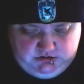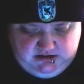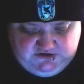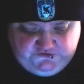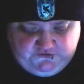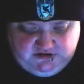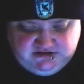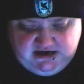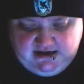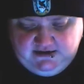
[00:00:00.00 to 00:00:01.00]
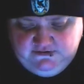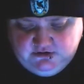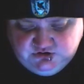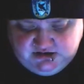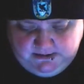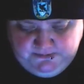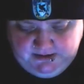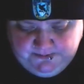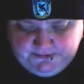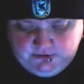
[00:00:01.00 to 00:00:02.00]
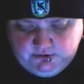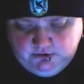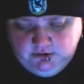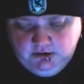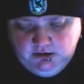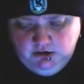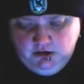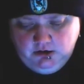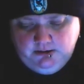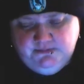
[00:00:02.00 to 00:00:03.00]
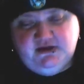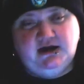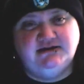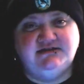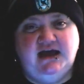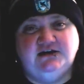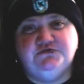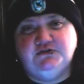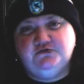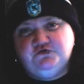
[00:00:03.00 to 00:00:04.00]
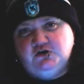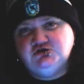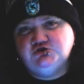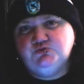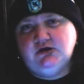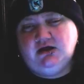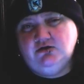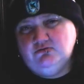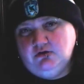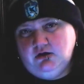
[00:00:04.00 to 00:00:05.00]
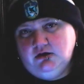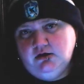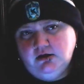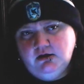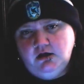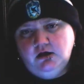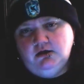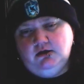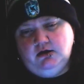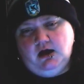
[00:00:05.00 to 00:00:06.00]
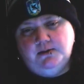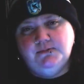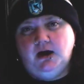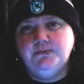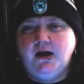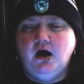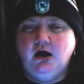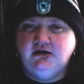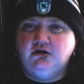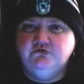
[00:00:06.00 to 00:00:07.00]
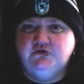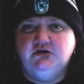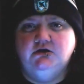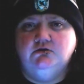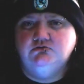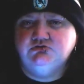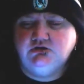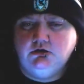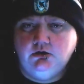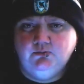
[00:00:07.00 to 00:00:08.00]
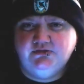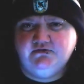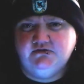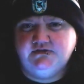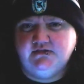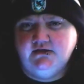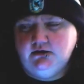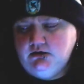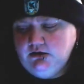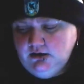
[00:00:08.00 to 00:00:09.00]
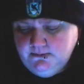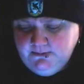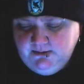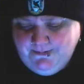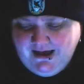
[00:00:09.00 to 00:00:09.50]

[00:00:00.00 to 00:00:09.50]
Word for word: as far as tagging those same people um, that I tagged for the first one, I don't, I'm, I'm behind on videos uh, with everything that me and